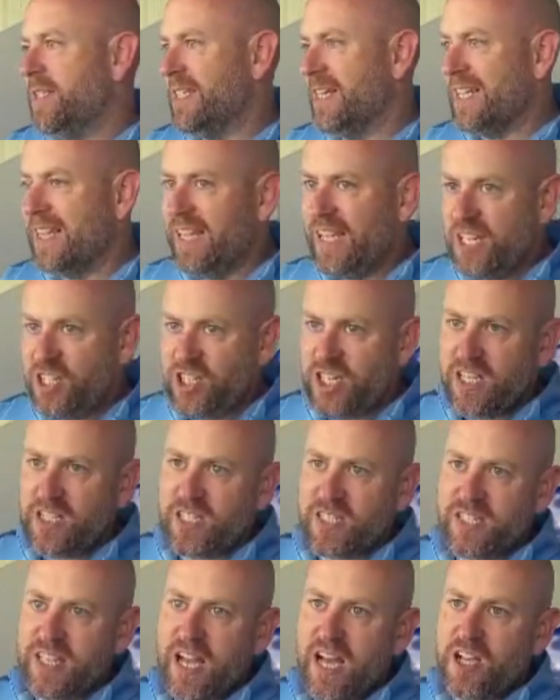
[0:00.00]
It's a clean
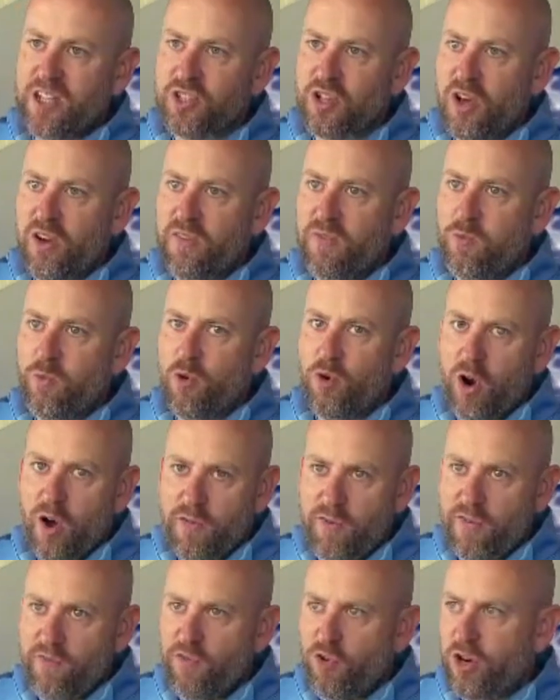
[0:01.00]
sheet to start us off. We're
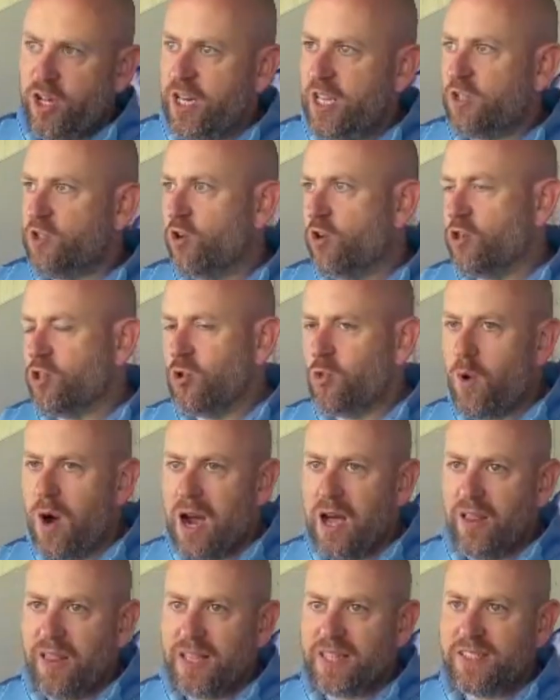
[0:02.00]
off and running. It took us a
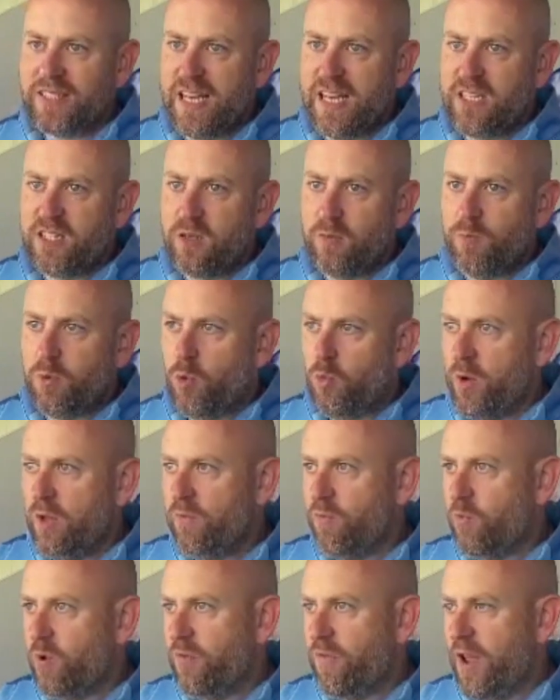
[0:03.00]
while last season, but
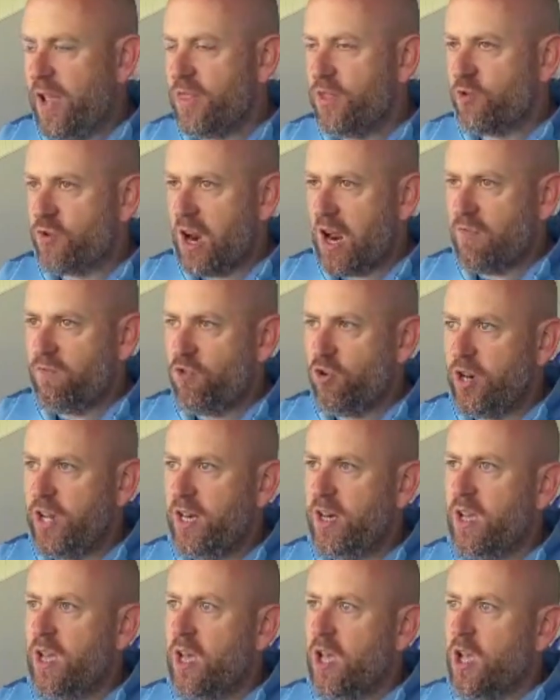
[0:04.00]
we've hit the ground
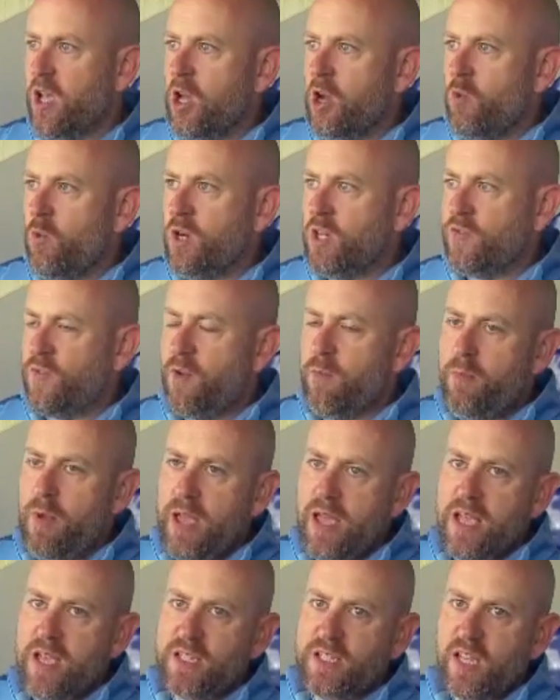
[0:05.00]
running, which for
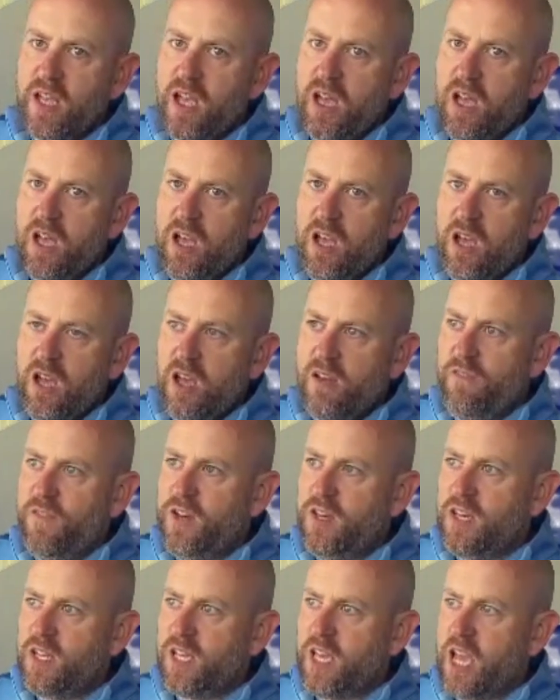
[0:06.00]
me is a
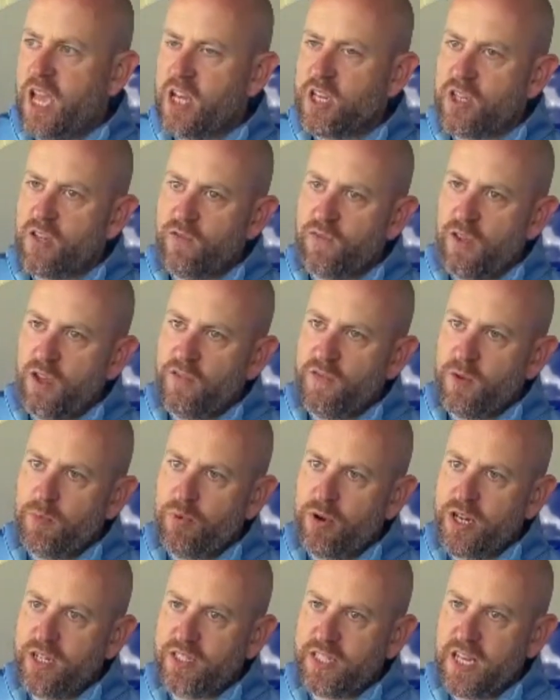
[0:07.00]
vindication of the
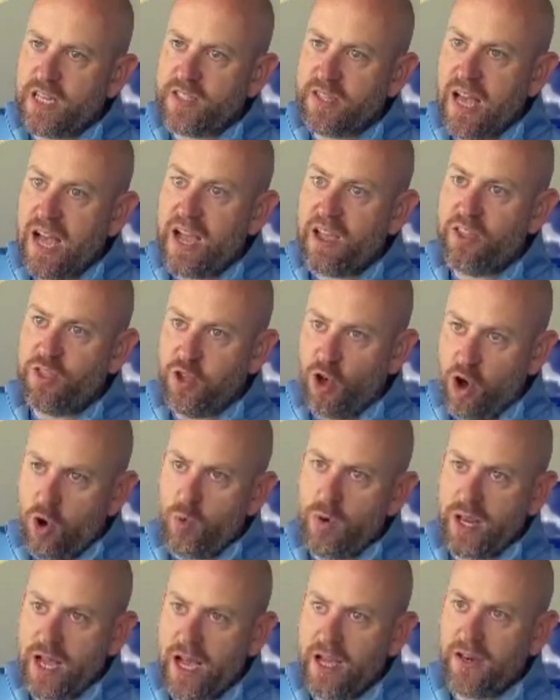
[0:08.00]
pre-season that I
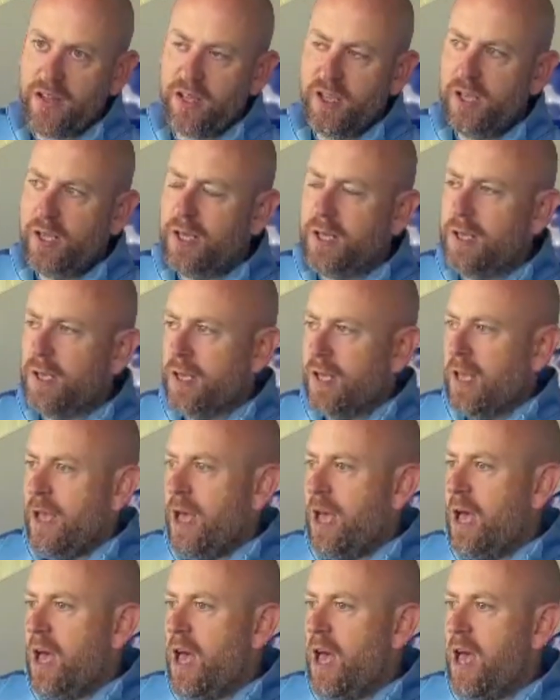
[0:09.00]
thought we'd had.
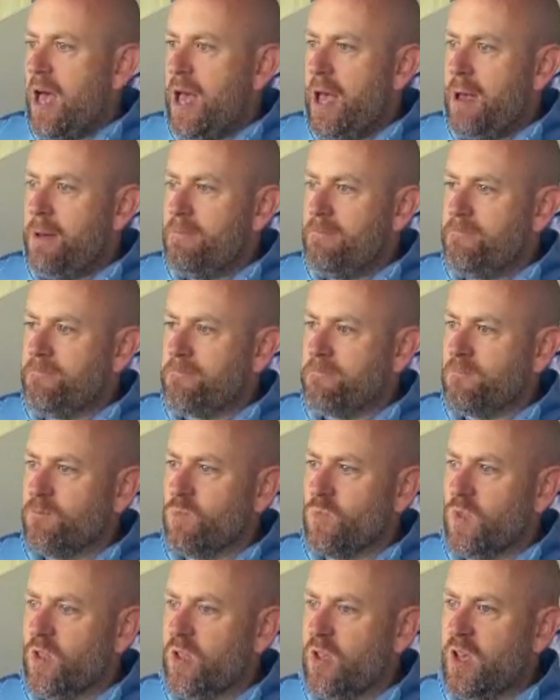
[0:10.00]
And
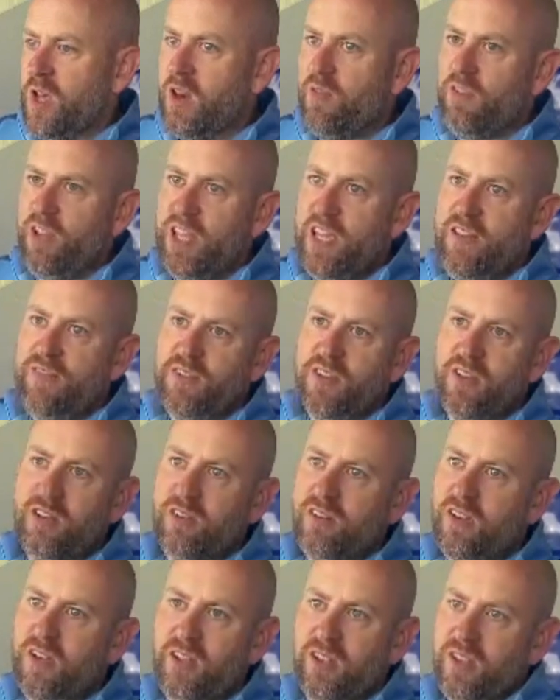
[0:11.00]
I'm relieved.
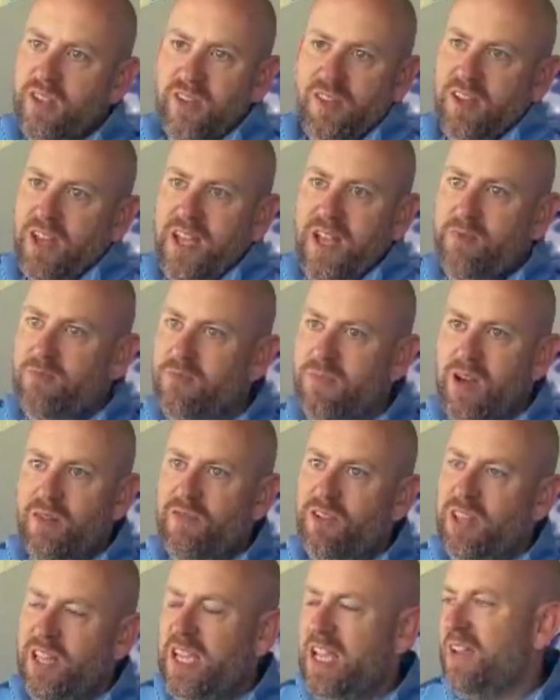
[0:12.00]
I'm
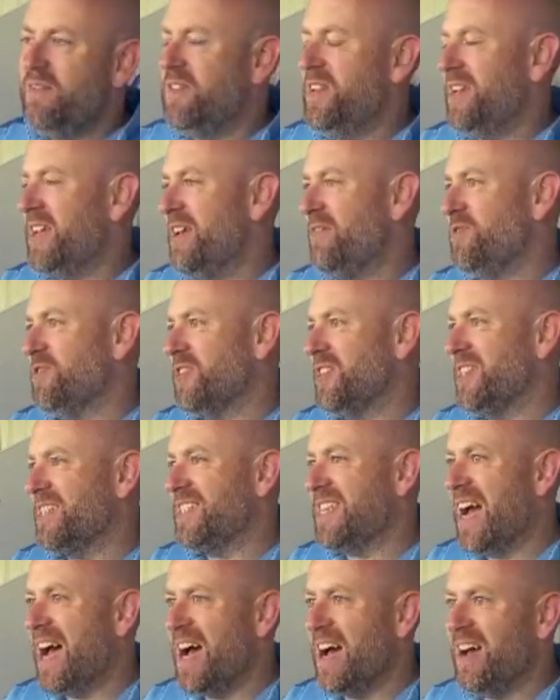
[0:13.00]
relieved. It gives us a
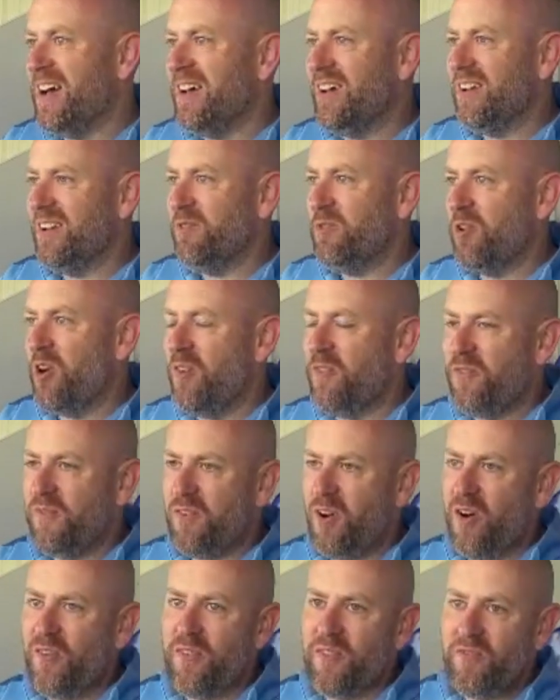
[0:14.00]
start. We're
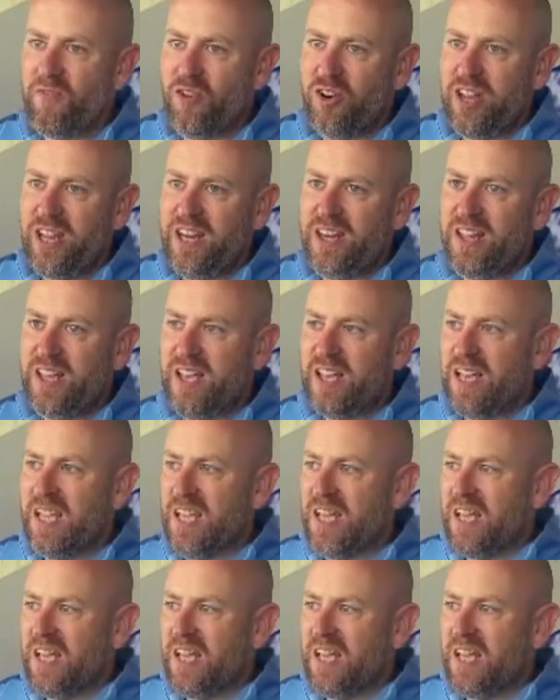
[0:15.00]
off and running.